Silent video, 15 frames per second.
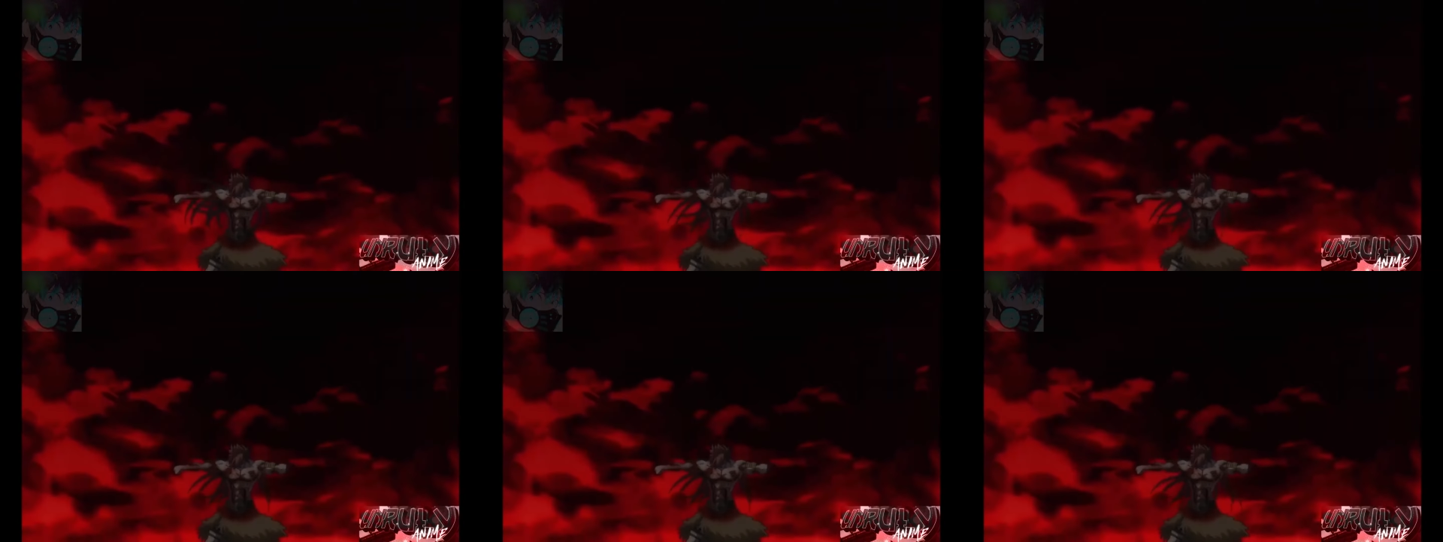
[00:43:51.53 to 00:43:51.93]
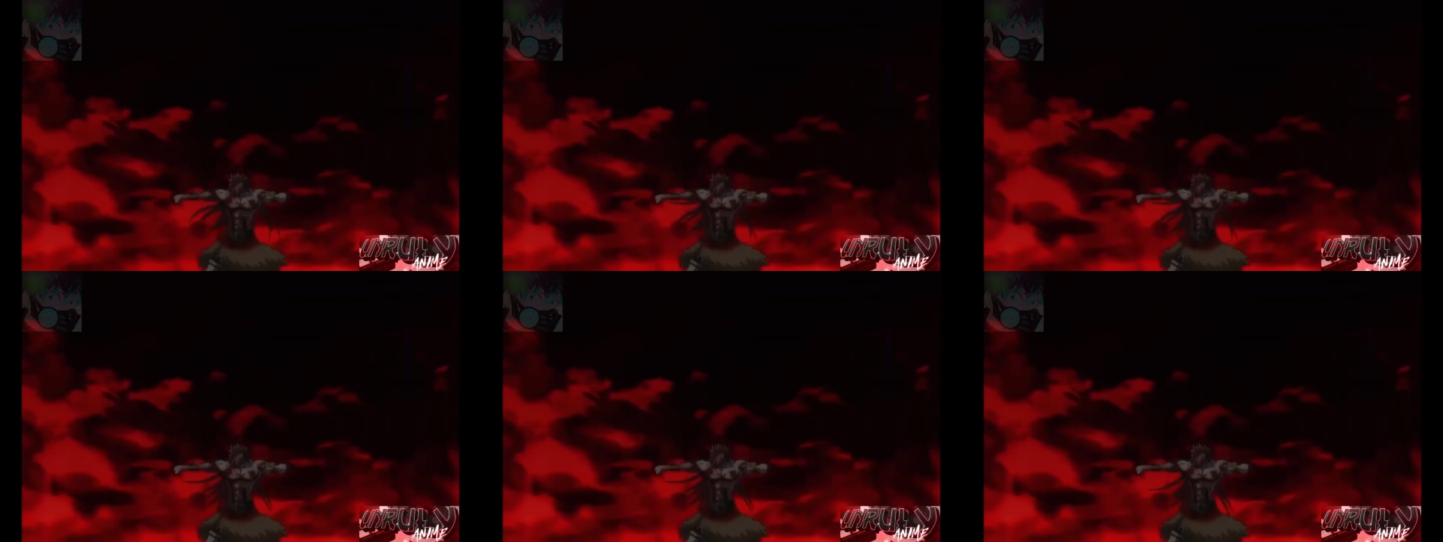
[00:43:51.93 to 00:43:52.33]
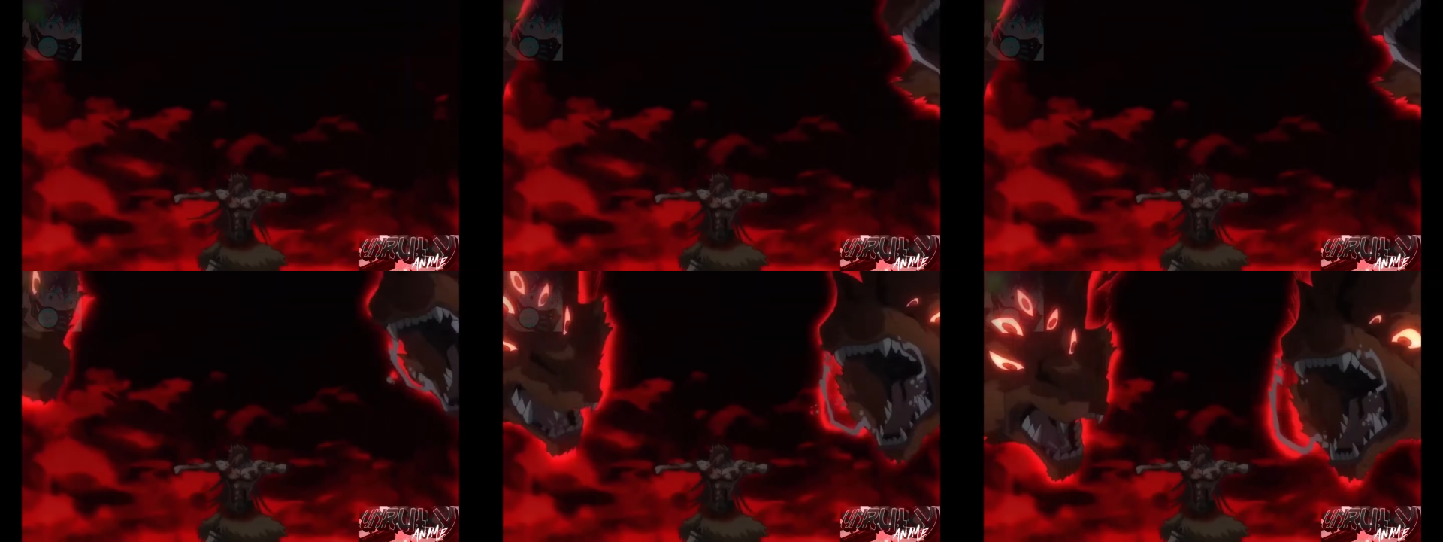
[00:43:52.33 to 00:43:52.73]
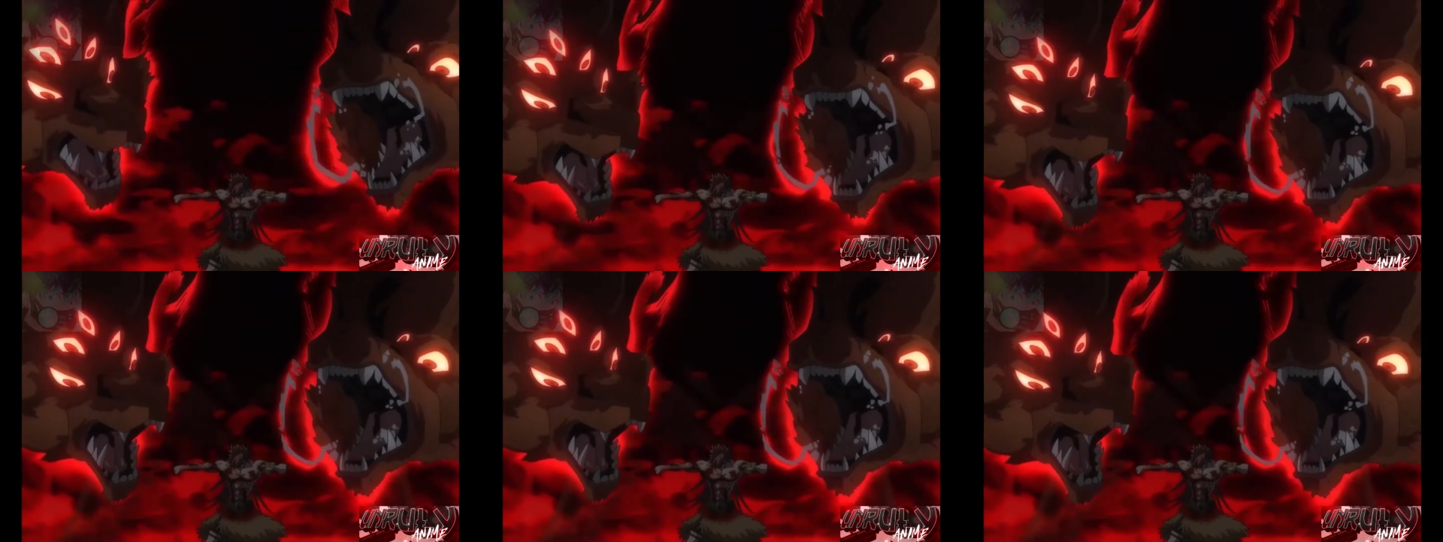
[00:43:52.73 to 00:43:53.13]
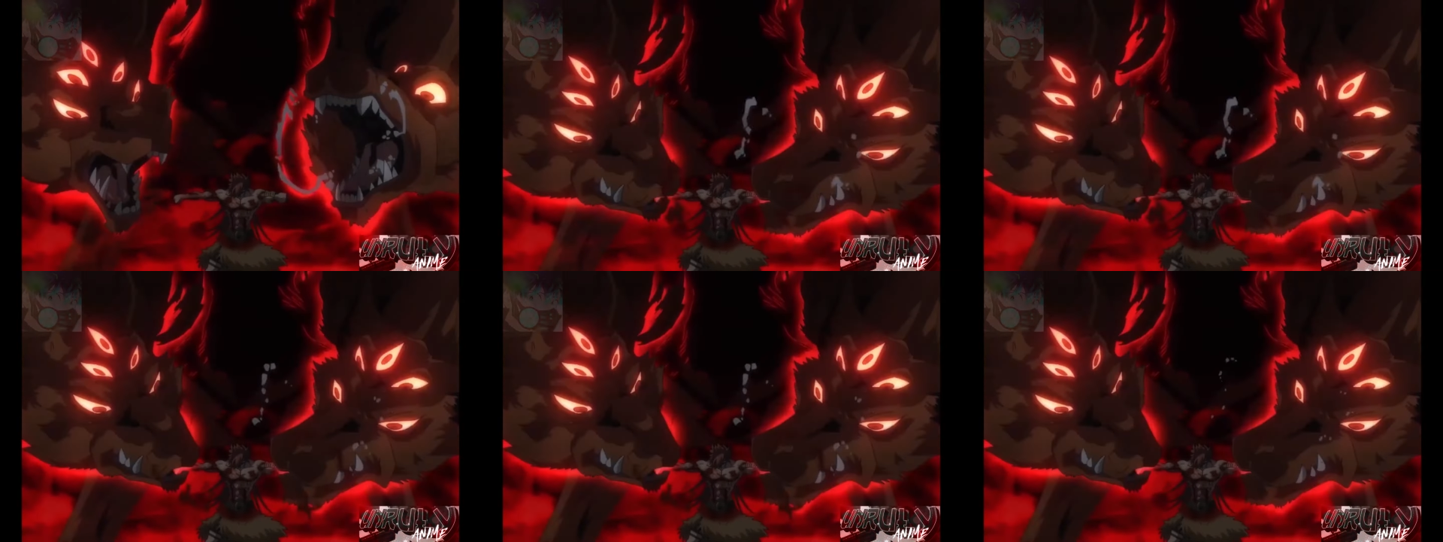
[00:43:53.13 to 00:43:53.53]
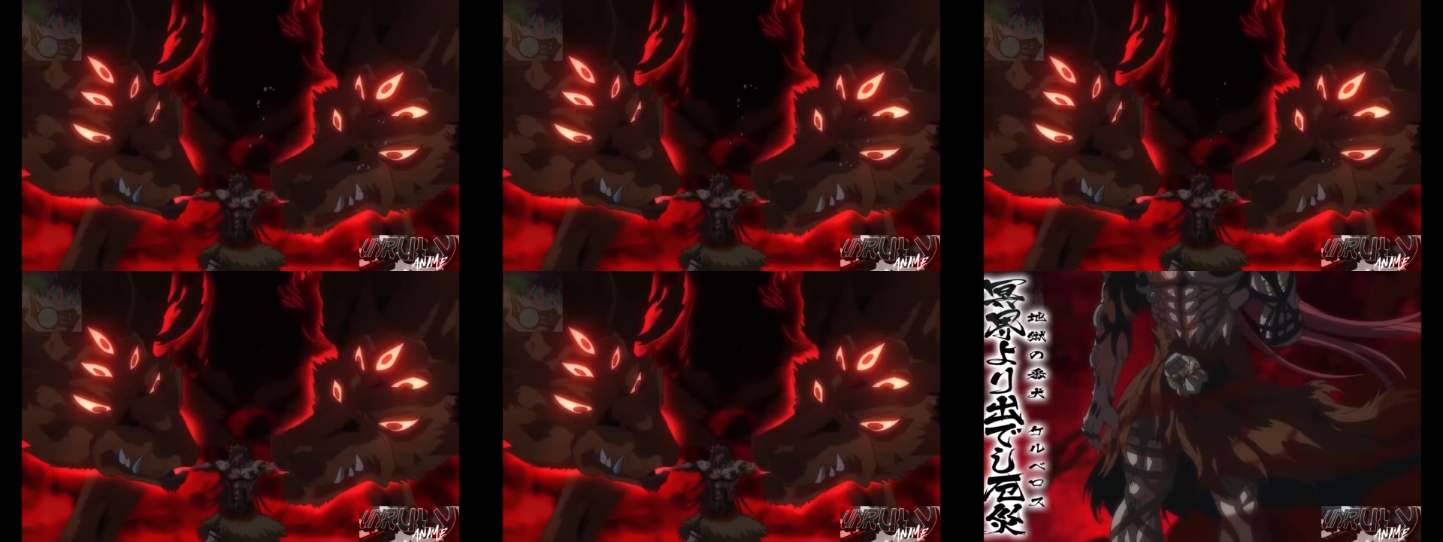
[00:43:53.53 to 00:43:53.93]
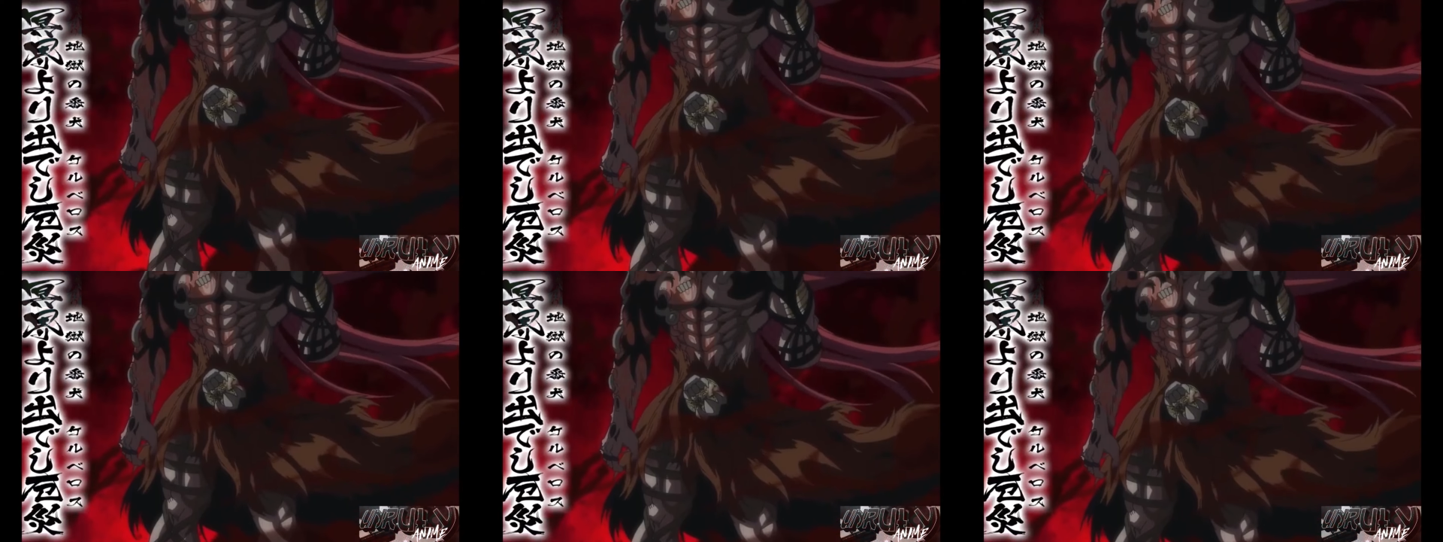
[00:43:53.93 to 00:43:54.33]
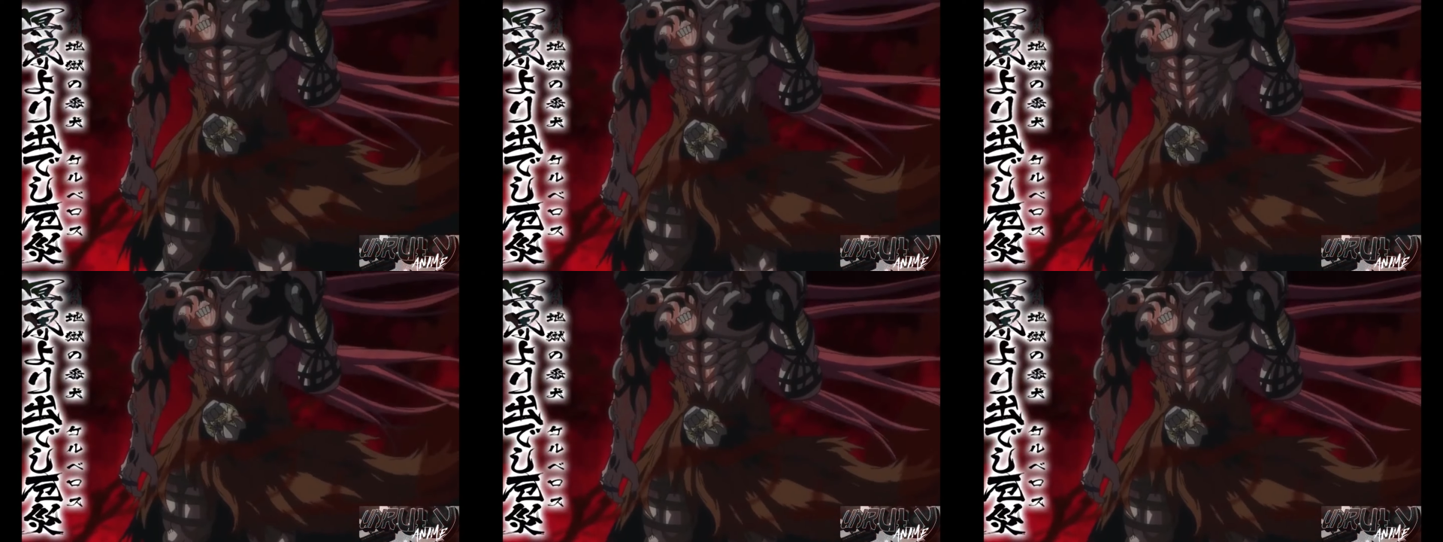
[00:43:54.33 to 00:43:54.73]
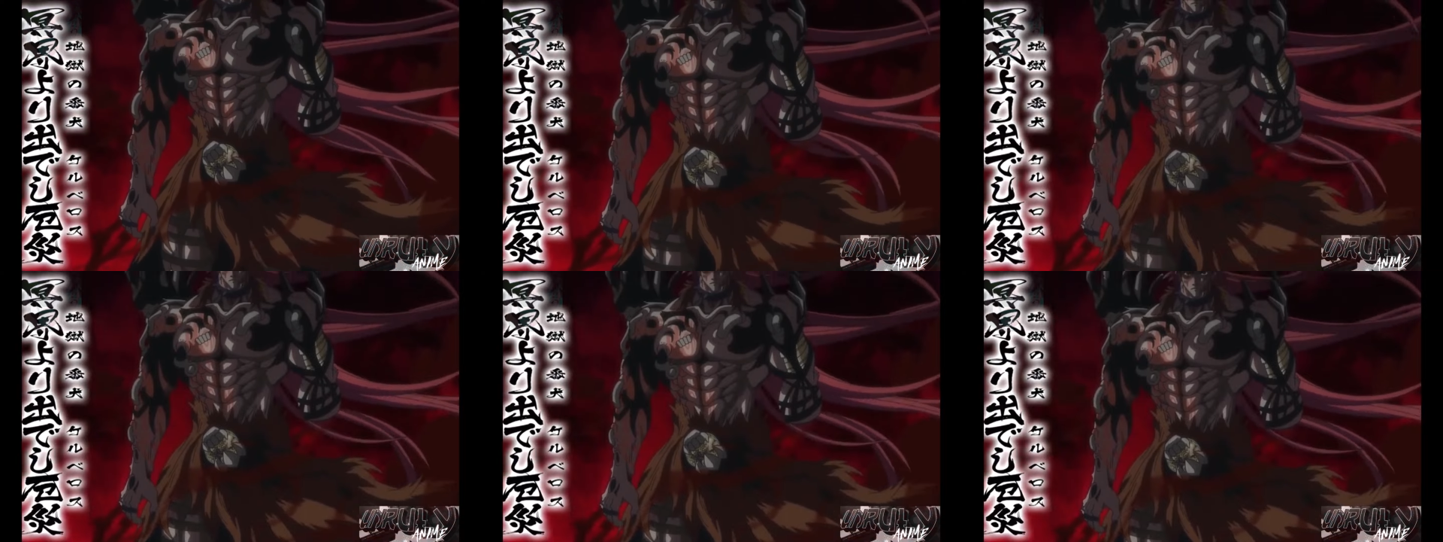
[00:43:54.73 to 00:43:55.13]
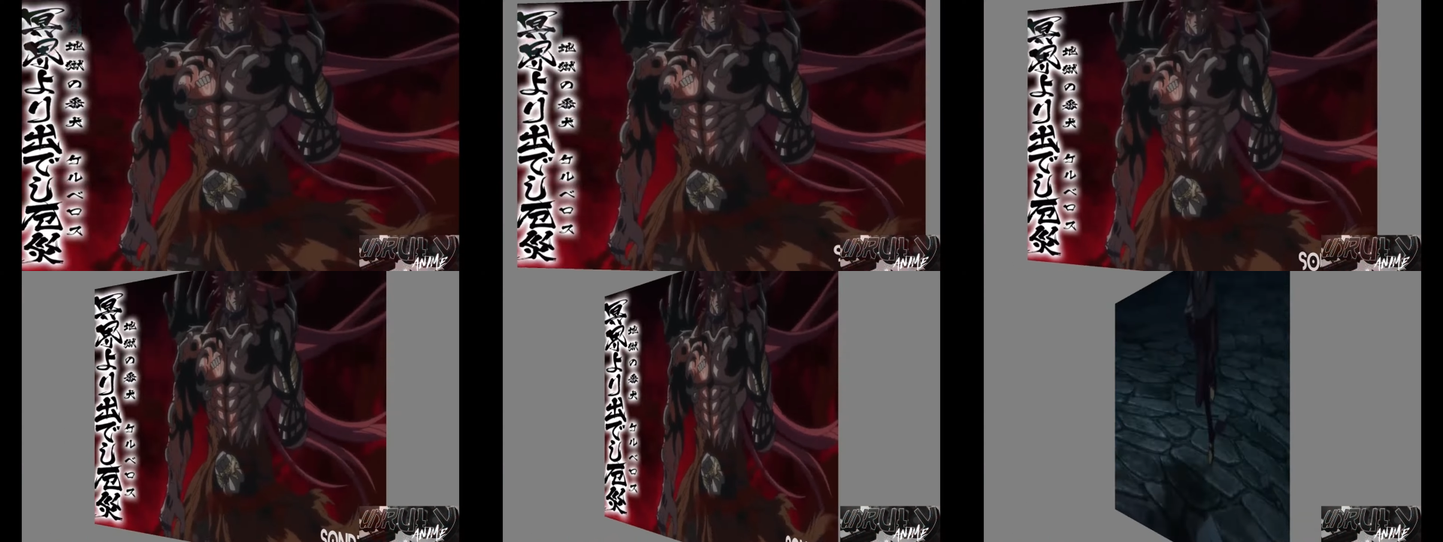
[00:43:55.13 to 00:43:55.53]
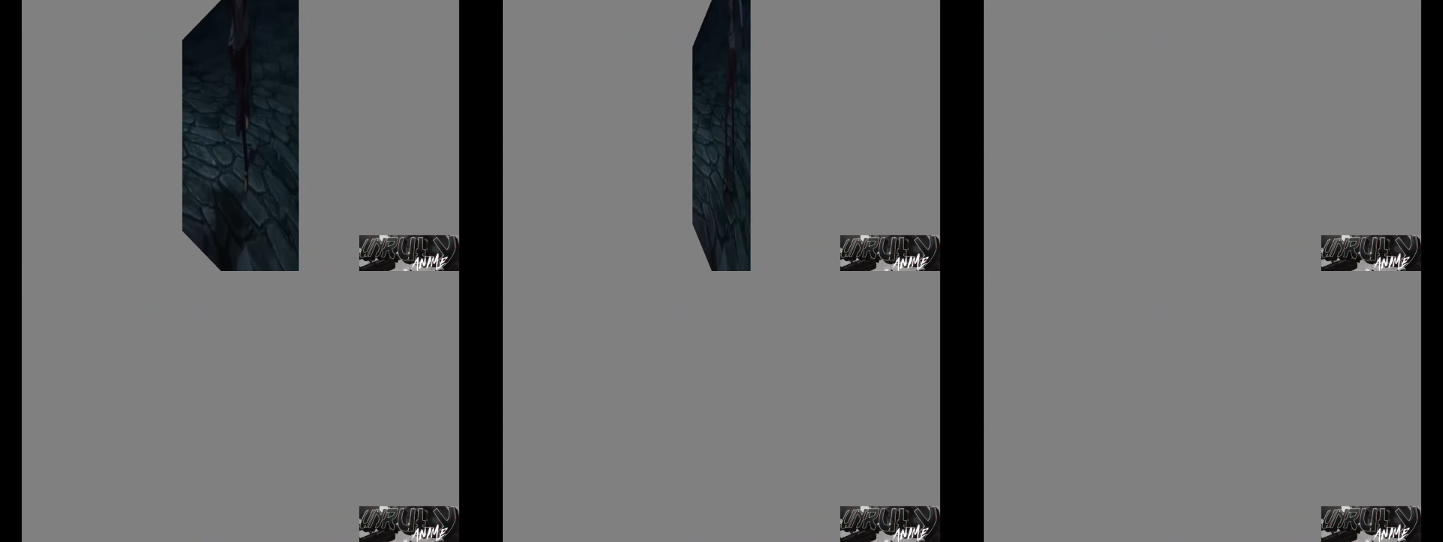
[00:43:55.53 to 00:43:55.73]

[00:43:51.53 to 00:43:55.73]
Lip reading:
Nobody's mouth can be seen.